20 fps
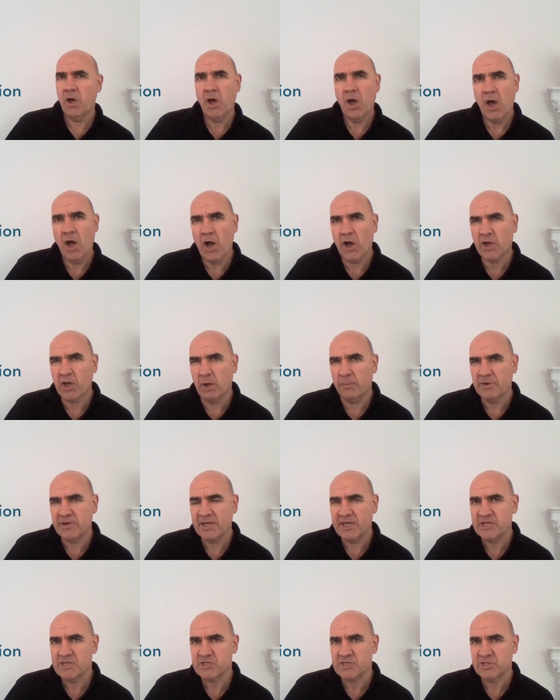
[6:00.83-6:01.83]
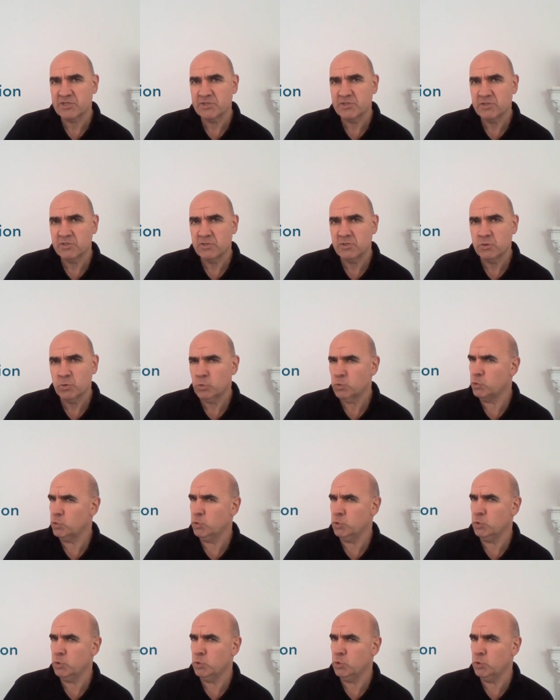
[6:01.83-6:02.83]
accommodation.
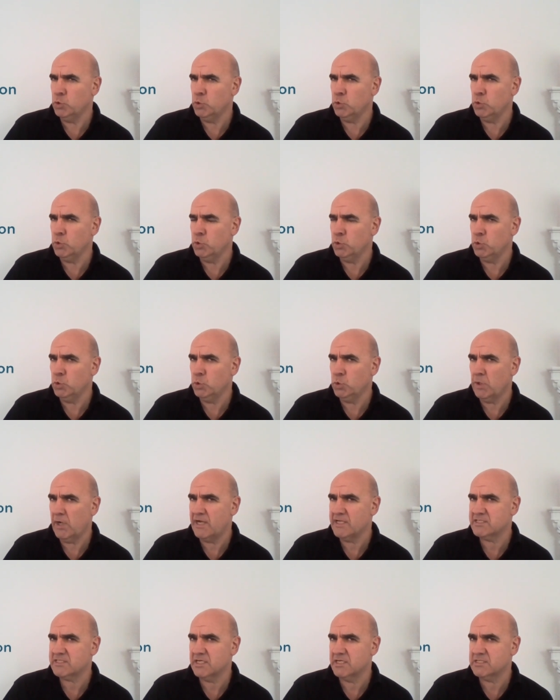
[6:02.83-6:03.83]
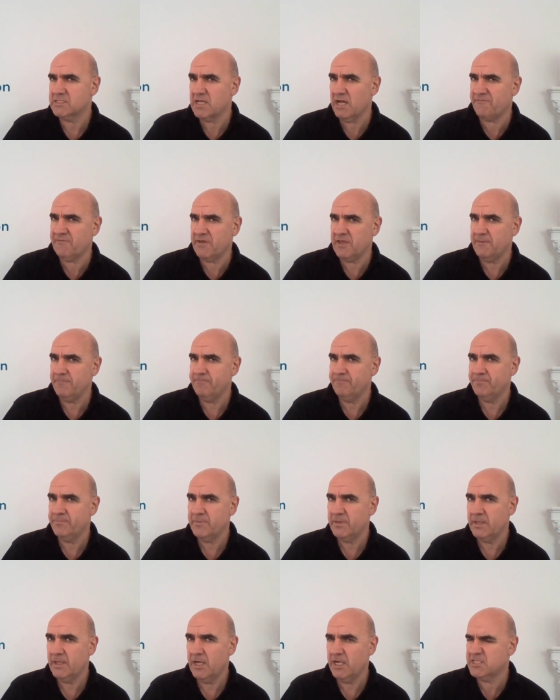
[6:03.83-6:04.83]
Ooh, that's a toughie,
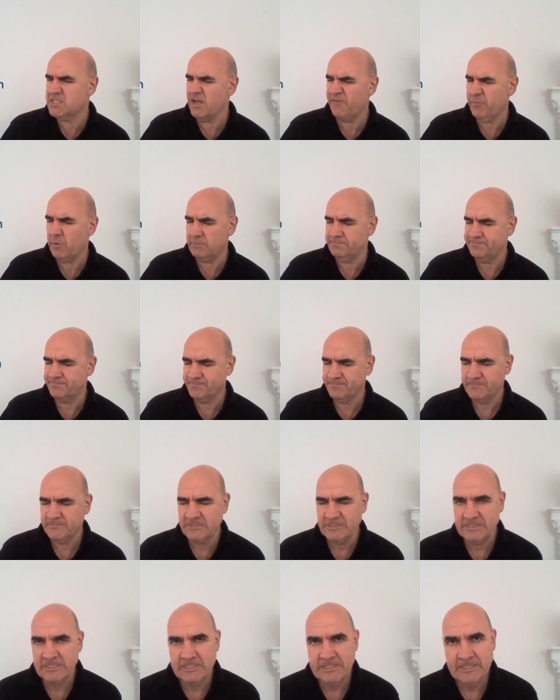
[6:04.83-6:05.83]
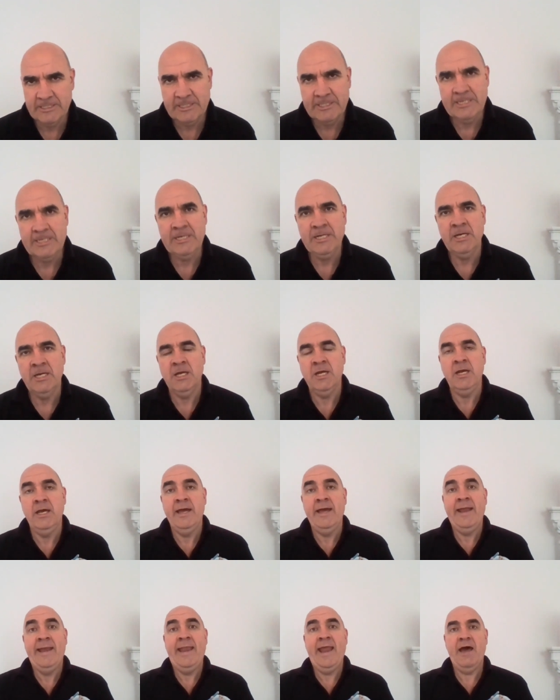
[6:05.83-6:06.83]
a tough one.